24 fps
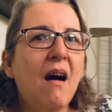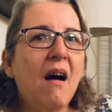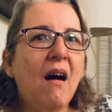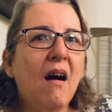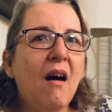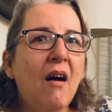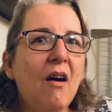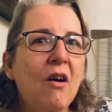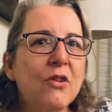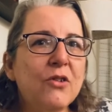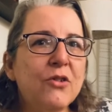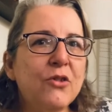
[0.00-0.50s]

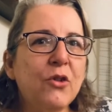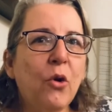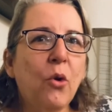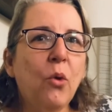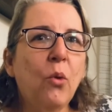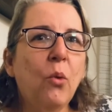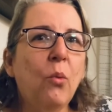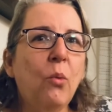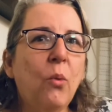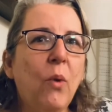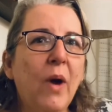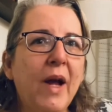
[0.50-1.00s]
Also,
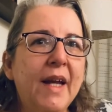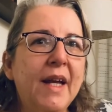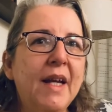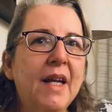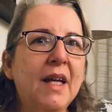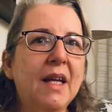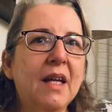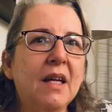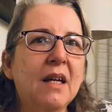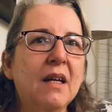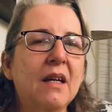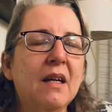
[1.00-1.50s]

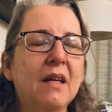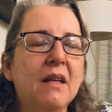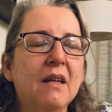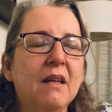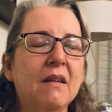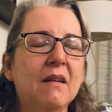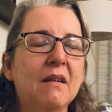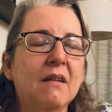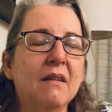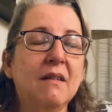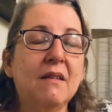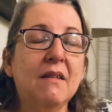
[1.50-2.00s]
waiting,
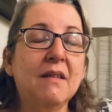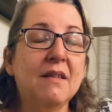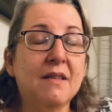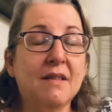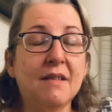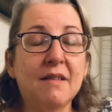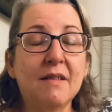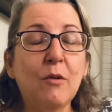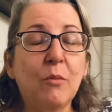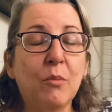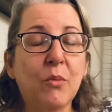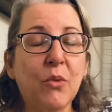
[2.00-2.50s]
and this
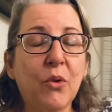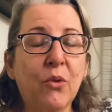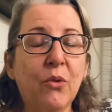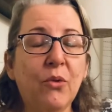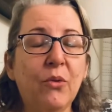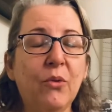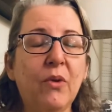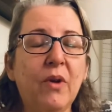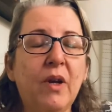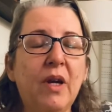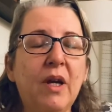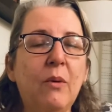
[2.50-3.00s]
is number
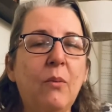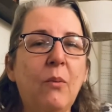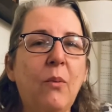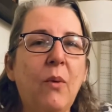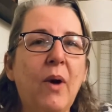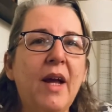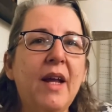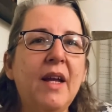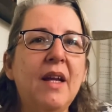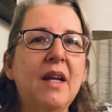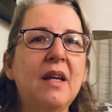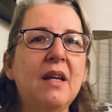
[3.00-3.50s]
3,
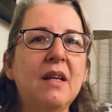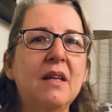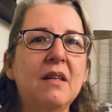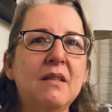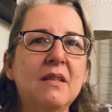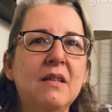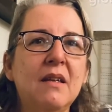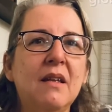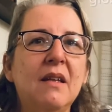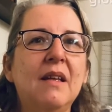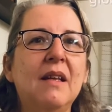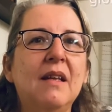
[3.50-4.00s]
waiting
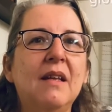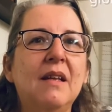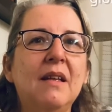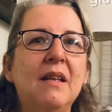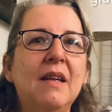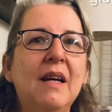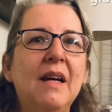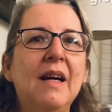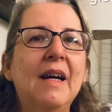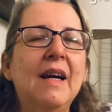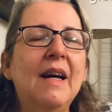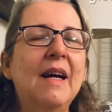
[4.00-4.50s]
until
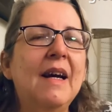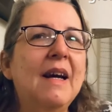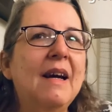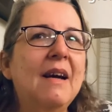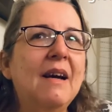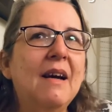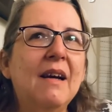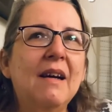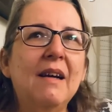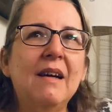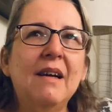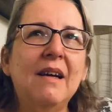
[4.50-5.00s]

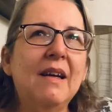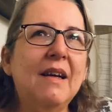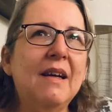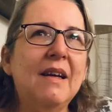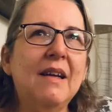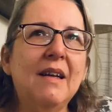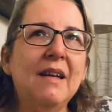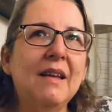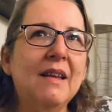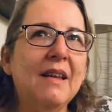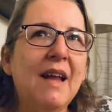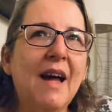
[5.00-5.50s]

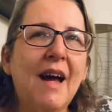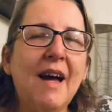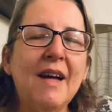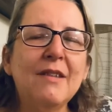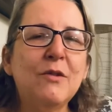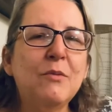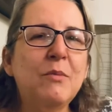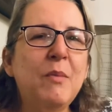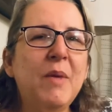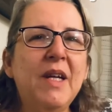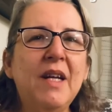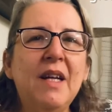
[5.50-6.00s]
the last
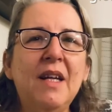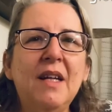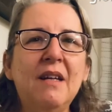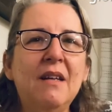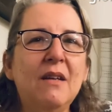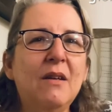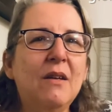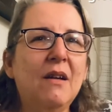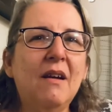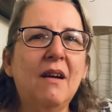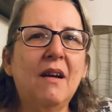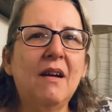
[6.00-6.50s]
minute
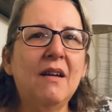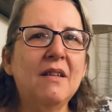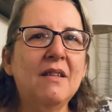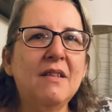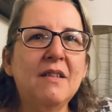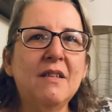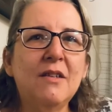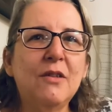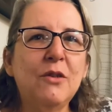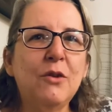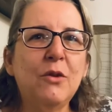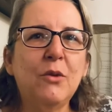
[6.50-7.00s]

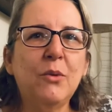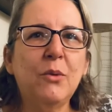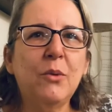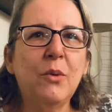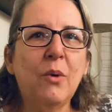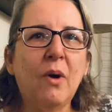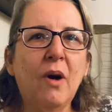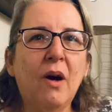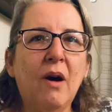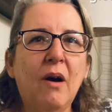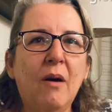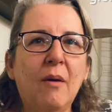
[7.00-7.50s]
to
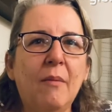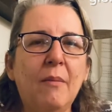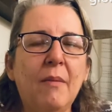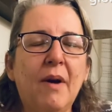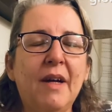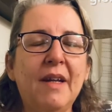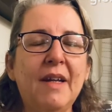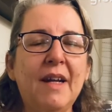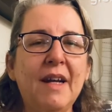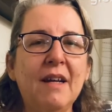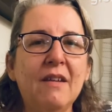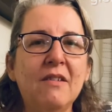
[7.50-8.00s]

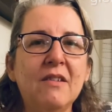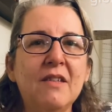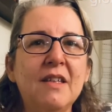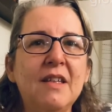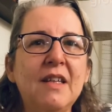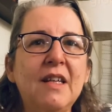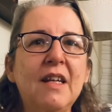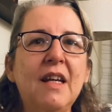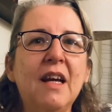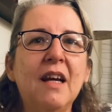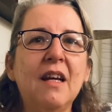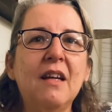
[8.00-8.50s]
announce
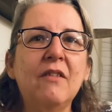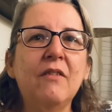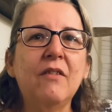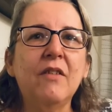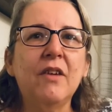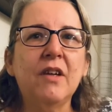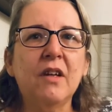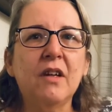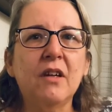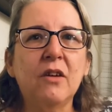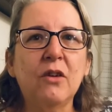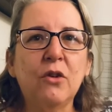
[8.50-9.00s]
any kind of
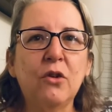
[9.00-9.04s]
a